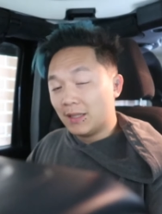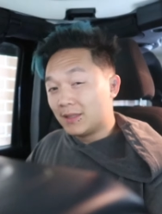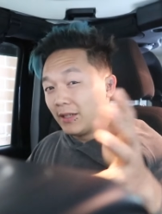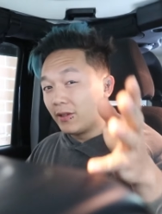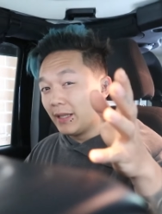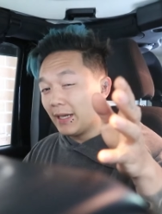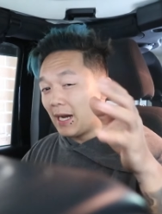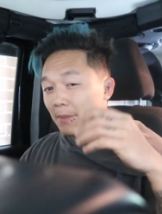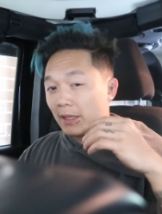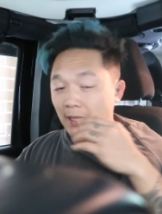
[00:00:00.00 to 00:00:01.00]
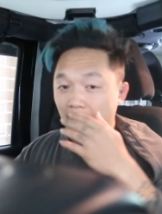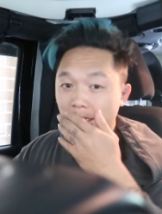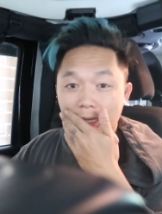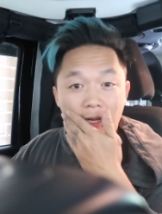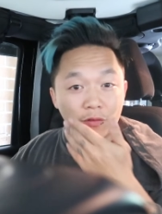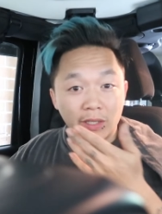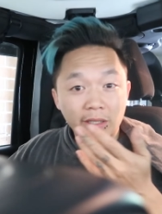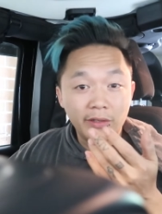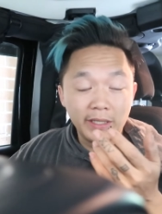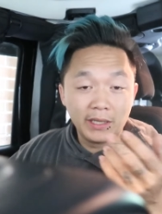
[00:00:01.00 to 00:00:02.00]
Secretly, I'm a geek and I
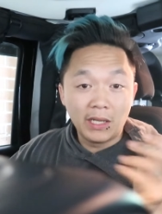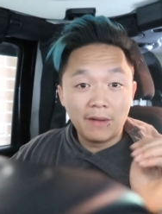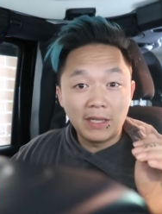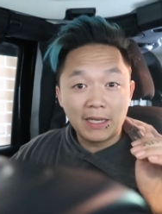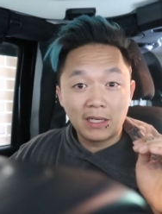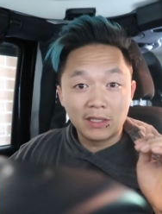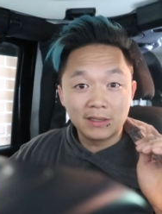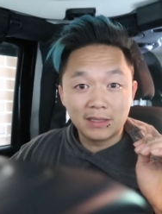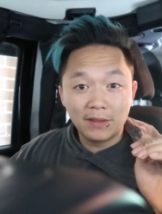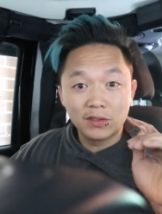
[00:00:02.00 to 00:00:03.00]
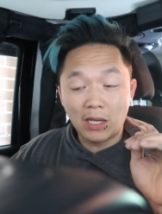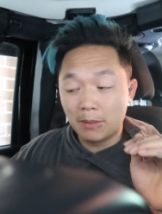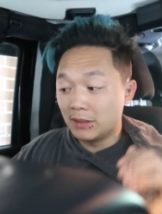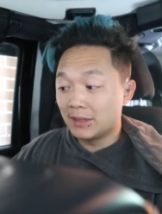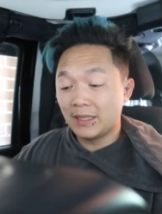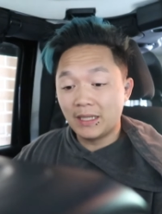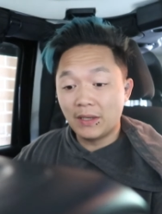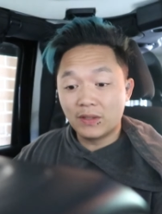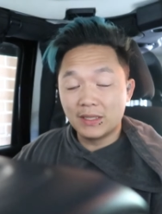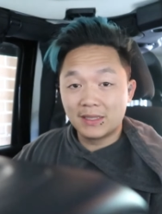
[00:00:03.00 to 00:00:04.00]
really, really love that kind of stuff. So I wanna see if there's